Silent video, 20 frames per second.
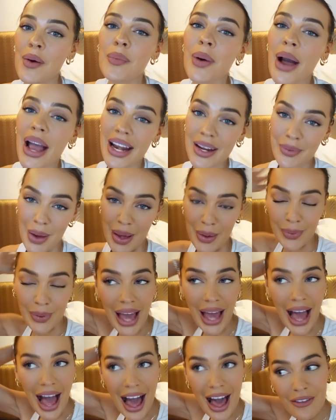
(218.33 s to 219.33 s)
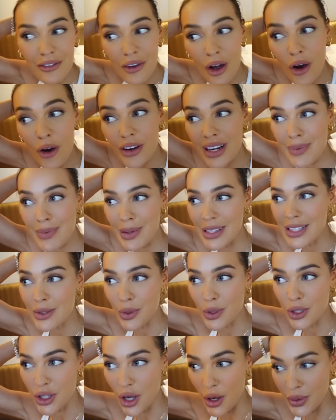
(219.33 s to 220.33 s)
But anyway, we have already been to
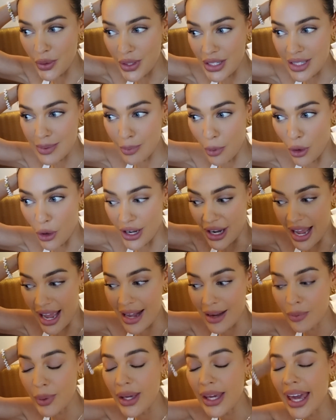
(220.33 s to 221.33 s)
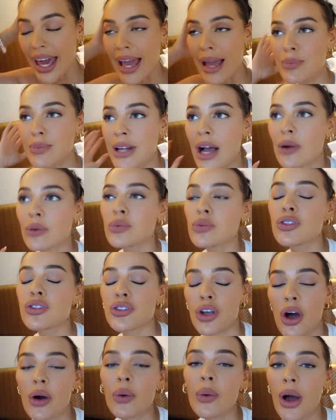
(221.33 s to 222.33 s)
a show this morning. We came down
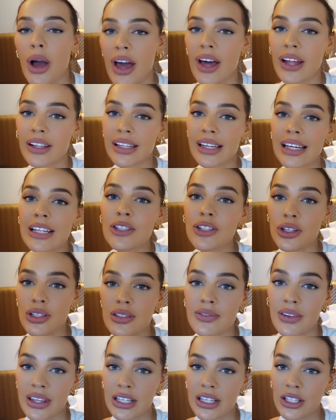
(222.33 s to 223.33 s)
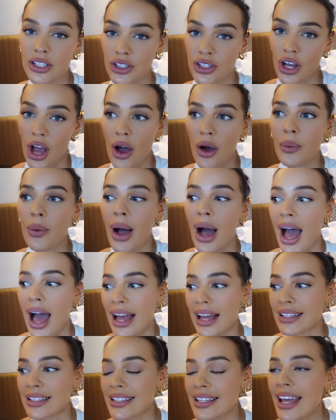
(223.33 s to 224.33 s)
so early just for this show.
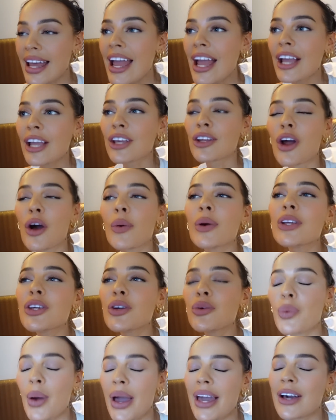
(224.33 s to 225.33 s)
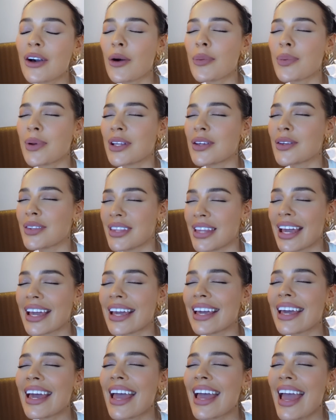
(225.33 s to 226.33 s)
And you know when you wake up and you
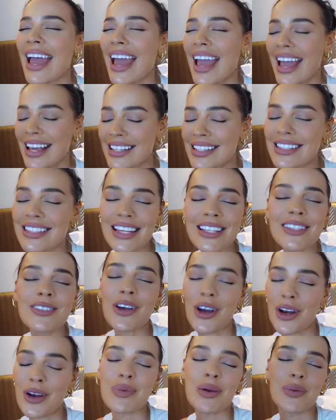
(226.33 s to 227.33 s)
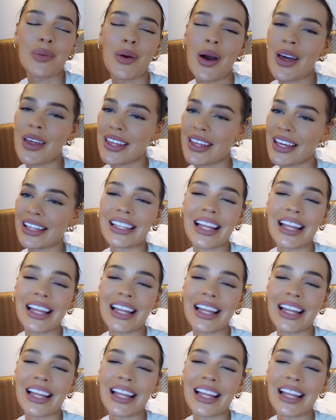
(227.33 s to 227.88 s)
think, is this going to be worth it?